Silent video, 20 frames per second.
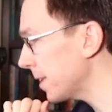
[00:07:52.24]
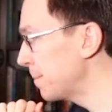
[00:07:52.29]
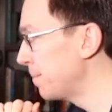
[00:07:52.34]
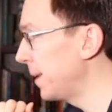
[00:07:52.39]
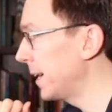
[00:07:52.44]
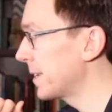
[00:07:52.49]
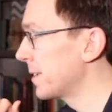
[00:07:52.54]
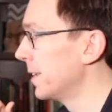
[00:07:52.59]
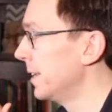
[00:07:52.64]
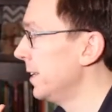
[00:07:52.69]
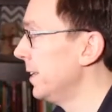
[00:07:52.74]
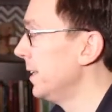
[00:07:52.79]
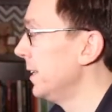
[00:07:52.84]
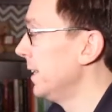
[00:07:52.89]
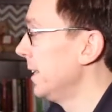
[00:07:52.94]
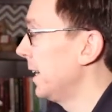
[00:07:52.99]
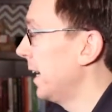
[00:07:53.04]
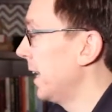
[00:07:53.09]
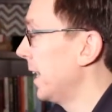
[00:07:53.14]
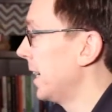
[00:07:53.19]
But
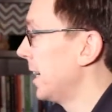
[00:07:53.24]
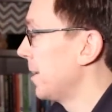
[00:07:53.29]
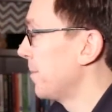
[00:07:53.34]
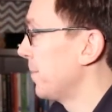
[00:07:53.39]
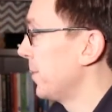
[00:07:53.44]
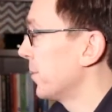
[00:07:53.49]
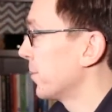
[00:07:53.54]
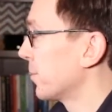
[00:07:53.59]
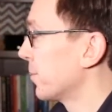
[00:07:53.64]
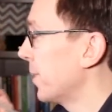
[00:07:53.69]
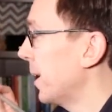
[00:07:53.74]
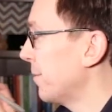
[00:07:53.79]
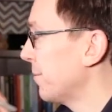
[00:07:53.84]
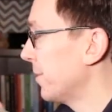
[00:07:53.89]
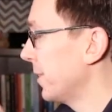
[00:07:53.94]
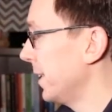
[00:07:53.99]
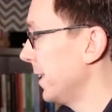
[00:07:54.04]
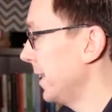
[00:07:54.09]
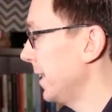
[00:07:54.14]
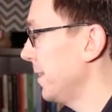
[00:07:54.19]
um,
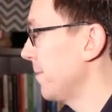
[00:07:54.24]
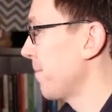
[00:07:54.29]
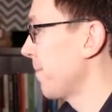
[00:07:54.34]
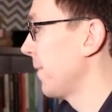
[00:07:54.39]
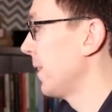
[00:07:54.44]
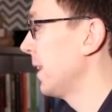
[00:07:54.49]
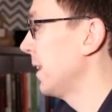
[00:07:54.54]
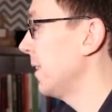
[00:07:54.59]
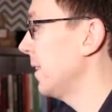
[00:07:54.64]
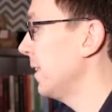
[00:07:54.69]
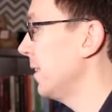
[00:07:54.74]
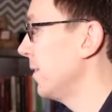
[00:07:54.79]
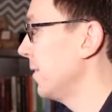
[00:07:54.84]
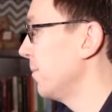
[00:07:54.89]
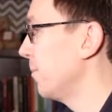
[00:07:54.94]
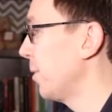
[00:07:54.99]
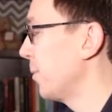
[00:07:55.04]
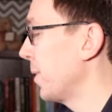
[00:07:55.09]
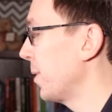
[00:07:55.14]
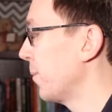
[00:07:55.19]
roughly,
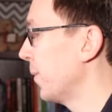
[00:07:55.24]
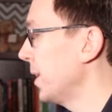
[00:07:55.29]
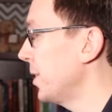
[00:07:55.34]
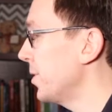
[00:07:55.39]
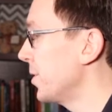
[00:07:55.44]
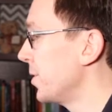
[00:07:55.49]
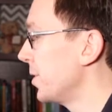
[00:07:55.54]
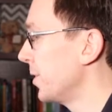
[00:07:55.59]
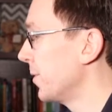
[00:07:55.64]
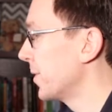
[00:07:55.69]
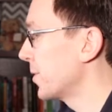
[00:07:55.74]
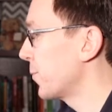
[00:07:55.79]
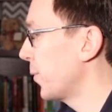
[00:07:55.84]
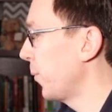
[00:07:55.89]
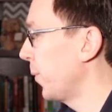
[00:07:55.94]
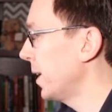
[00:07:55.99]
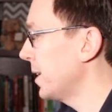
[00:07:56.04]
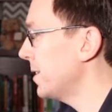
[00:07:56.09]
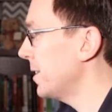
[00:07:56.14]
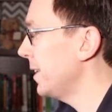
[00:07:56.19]
what we want to do is we
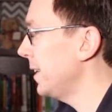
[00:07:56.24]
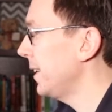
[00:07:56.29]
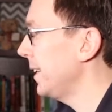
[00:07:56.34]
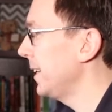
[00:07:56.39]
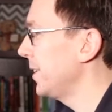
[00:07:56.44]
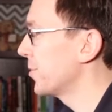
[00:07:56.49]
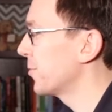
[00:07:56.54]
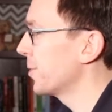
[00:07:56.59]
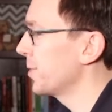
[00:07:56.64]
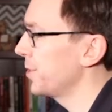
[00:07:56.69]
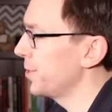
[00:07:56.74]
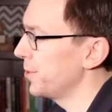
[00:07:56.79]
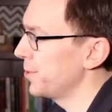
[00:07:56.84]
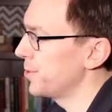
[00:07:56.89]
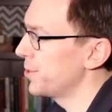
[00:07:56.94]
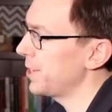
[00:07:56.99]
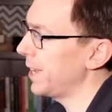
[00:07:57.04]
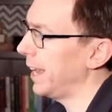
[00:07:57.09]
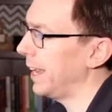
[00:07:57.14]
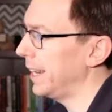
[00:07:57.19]
want to
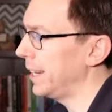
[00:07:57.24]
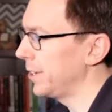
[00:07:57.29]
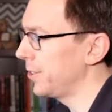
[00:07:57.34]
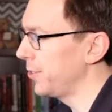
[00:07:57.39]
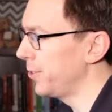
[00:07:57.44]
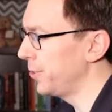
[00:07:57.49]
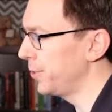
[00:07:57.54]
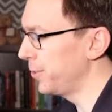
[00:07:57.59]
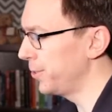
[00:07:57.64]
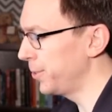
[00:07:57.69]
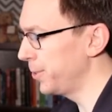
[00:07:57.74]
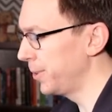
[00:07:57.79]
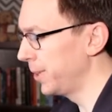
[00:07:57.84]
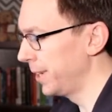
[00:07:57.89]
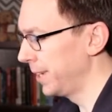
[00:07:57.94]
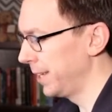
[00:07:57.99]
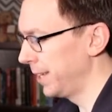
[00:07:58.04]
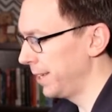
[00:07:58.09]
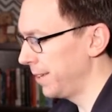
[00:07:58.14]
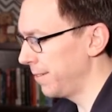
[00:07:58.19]
introduce a
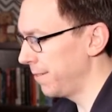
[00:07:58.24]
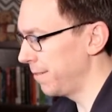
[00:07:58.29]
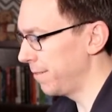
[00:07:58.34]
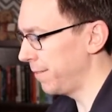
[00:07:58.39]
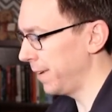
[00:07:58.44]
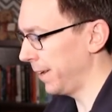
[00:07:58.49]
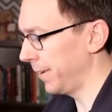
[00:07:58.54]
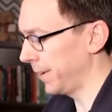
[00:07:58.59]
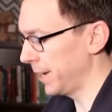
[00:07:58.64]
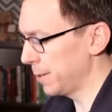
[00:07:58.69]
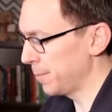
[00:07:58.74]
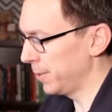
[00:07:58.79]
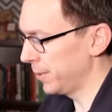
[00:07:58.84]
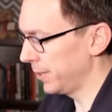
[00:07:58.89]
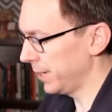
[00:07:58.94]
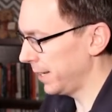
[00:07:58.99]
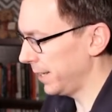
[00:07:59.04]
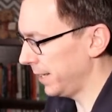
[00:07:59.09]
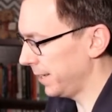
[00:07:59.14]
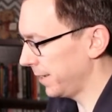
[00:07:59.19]
new
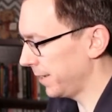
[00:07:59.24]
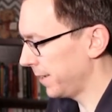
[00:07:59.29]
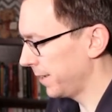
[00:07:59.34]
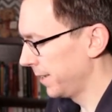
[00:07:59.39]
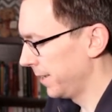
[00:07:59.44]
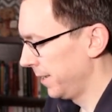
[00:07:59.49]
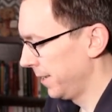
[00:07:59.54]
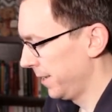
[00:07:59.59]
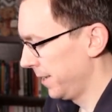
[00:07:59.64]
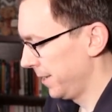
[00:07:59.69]
variable here.